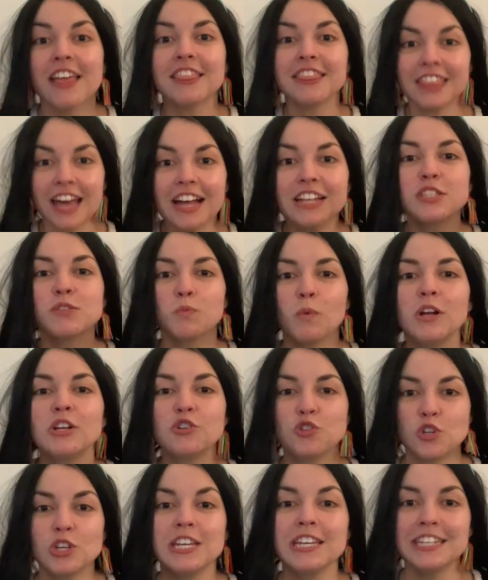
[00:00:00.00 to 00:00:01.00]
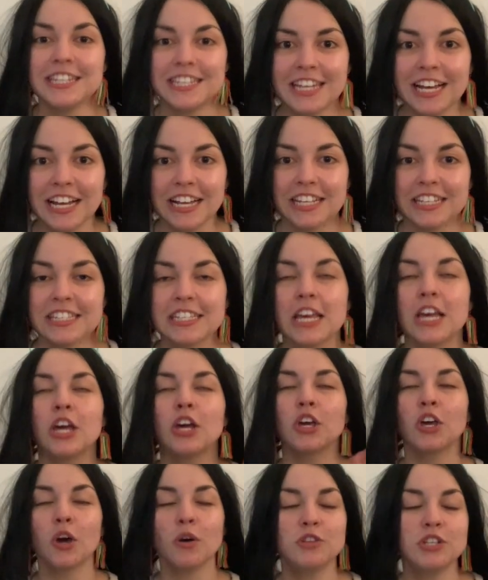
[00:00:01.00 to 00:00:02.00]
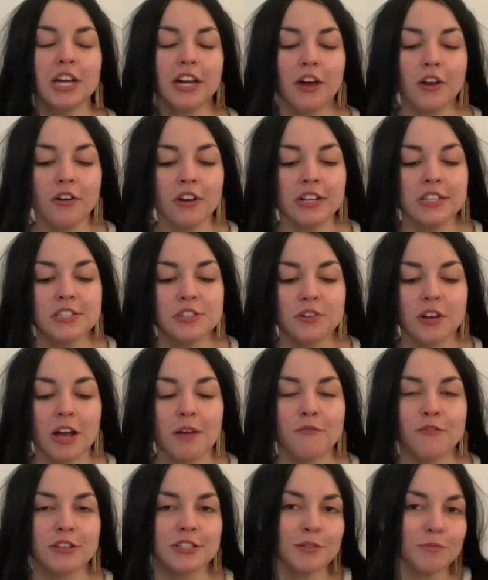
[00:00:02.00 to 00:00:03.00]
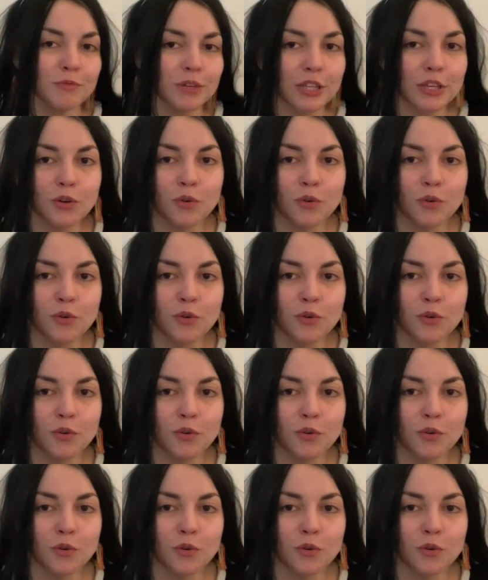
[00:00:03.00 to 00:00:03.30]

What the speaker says: That's what she does. Go check out our Instagram for some really